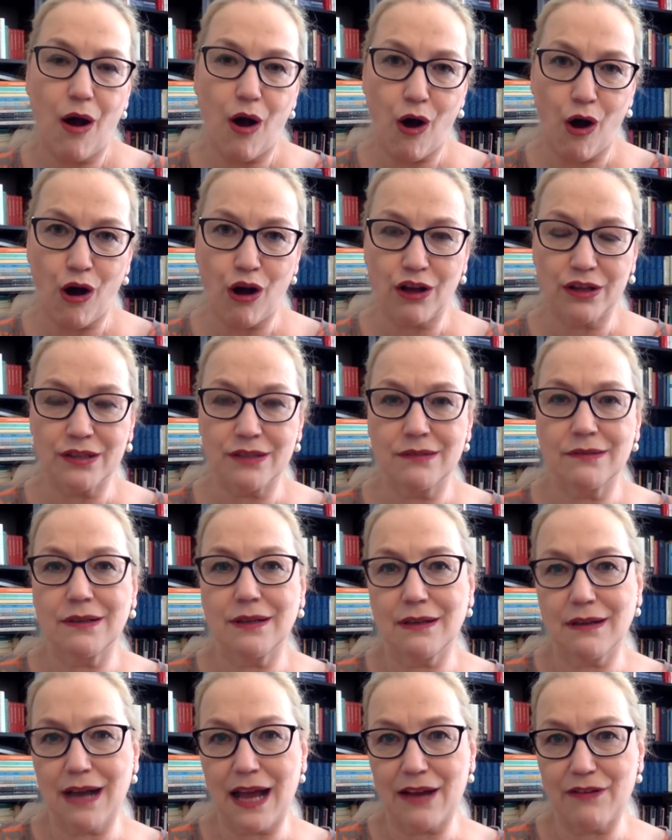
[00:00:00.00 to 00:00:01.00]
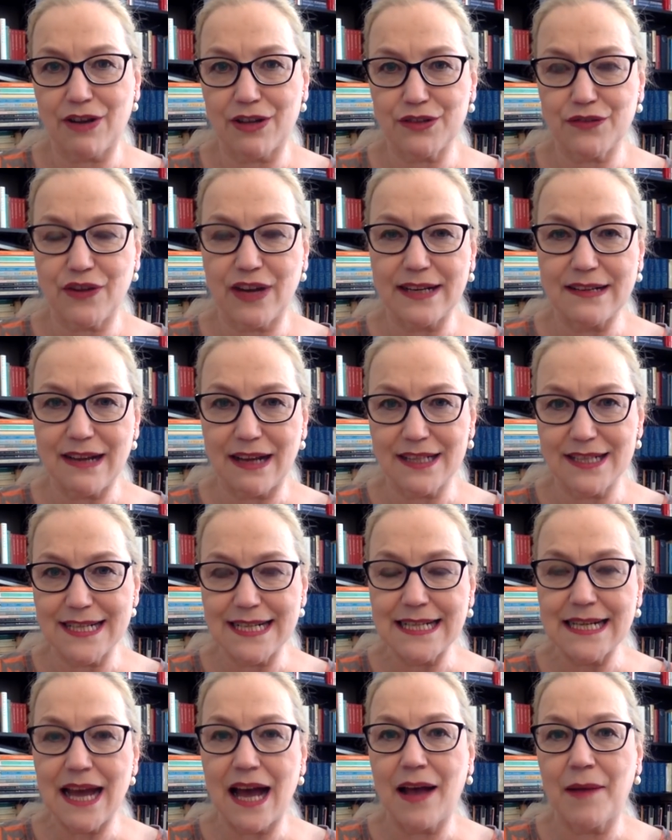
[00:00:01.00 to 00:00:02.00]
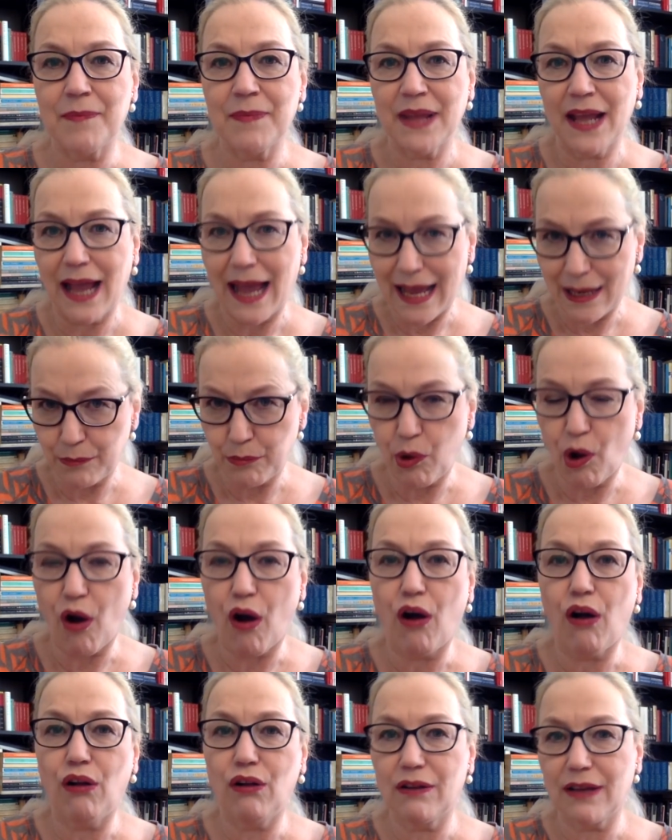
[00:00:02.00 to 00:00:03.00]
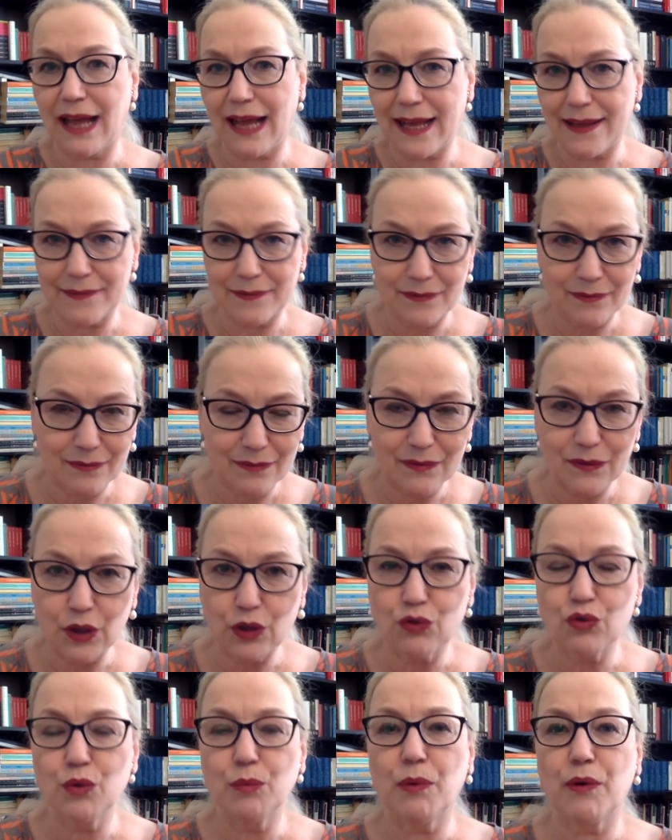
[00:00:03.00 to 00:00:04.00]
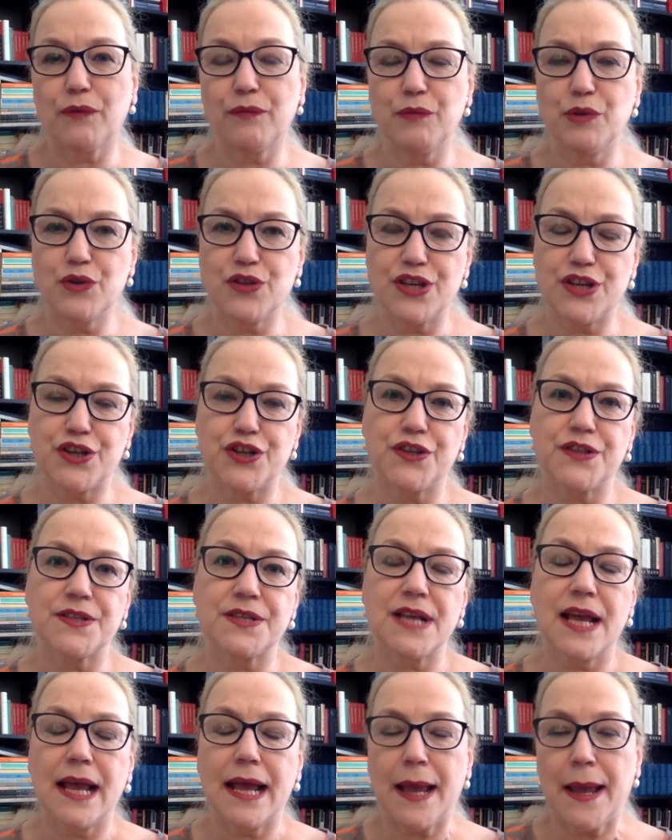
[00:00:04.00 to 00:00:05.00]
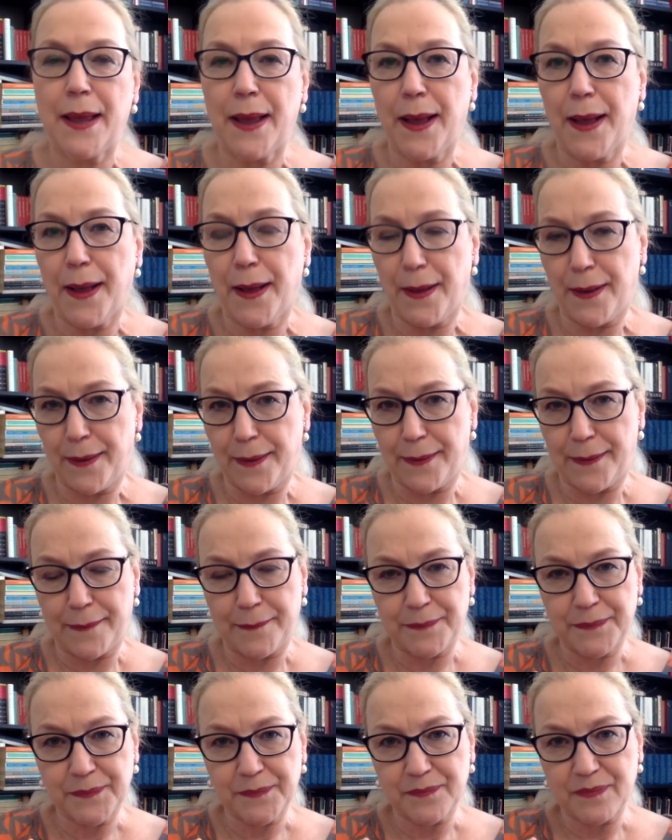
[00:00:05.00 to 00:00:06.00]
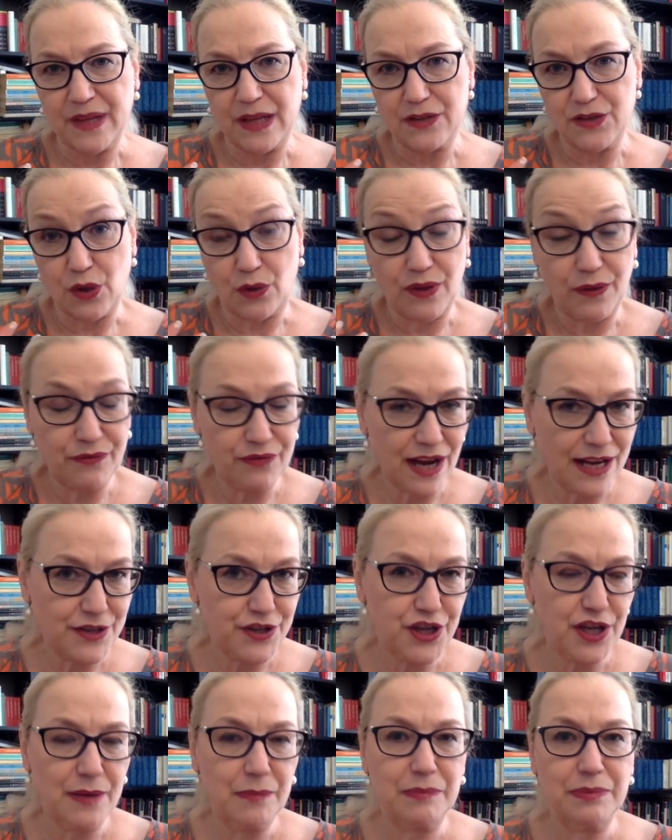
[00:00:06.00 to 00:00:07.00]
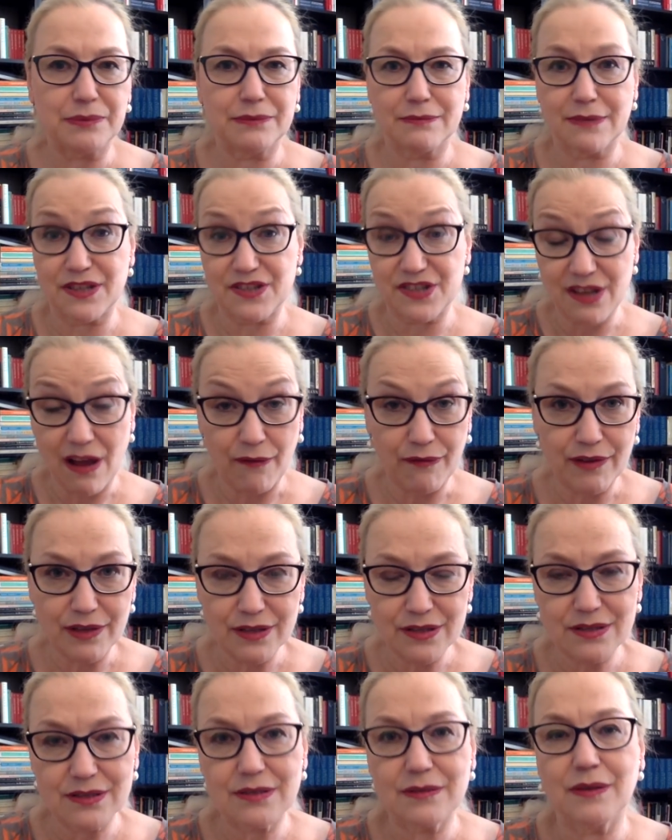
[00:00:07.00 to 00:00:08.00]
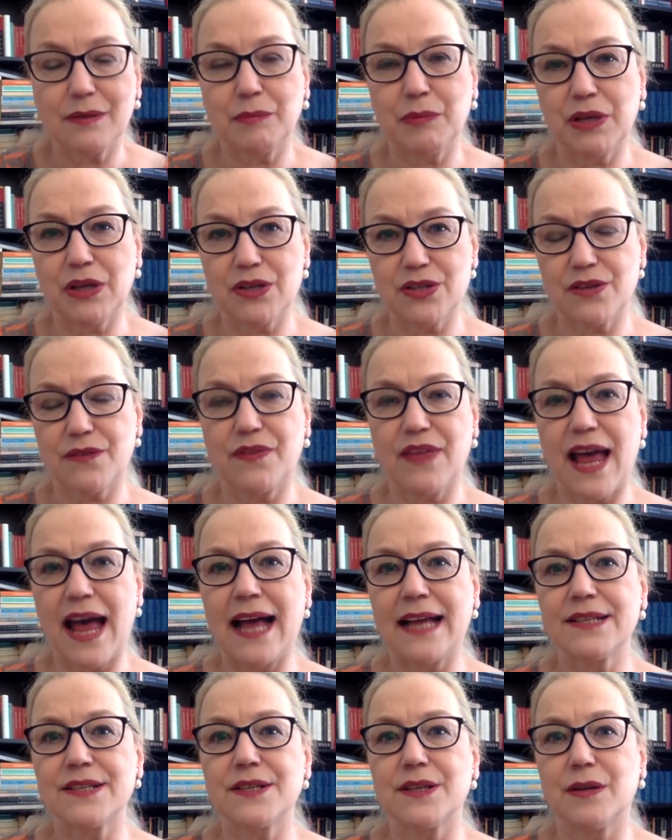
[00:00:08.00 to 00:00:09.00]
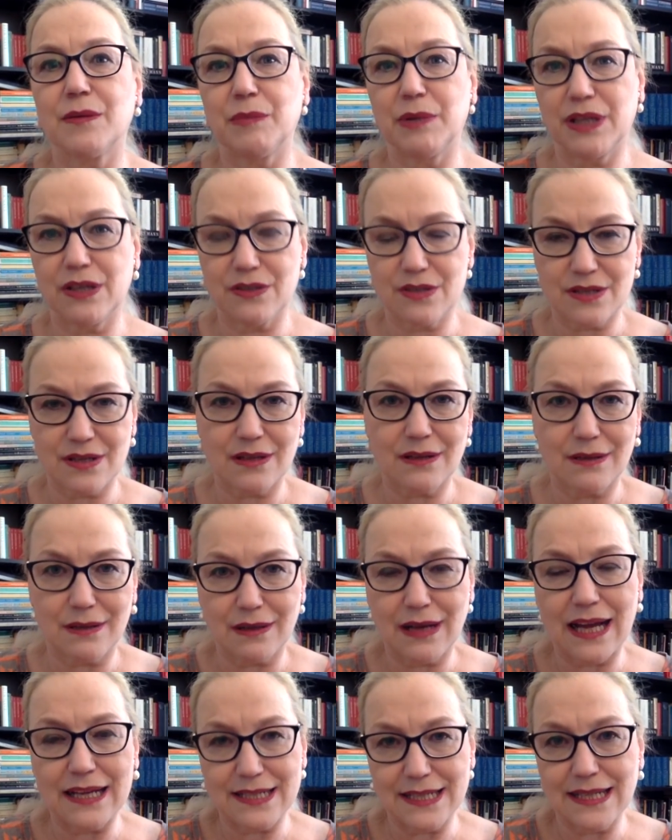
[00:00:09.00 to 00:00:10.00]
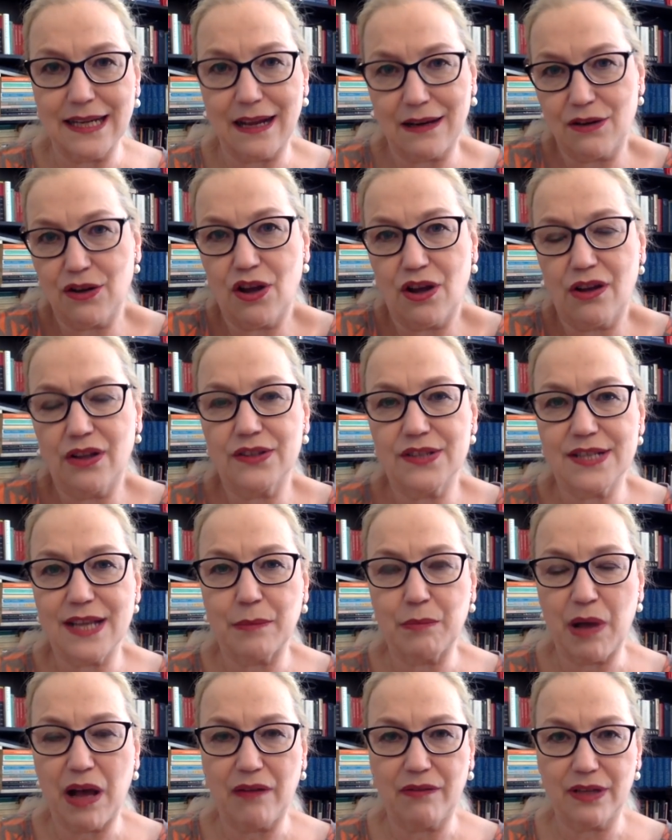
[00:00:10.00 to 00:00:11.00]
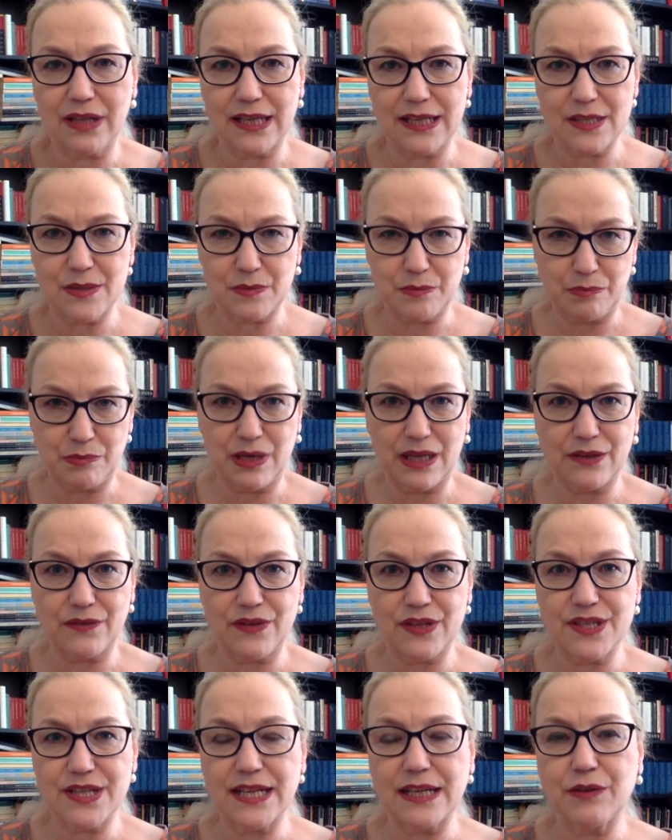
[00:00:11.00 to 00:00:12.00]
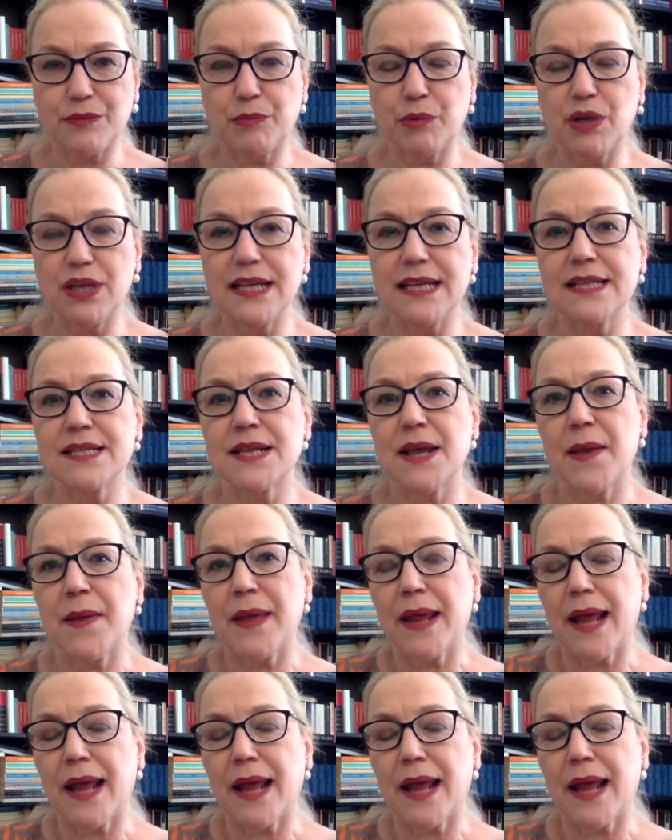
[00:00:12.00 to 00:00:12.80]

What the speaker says: on Clara's friend Adina and Paul and the group of musicians. So the friendship suffers because of that, because Adina learns that Pavel is part of the secret police.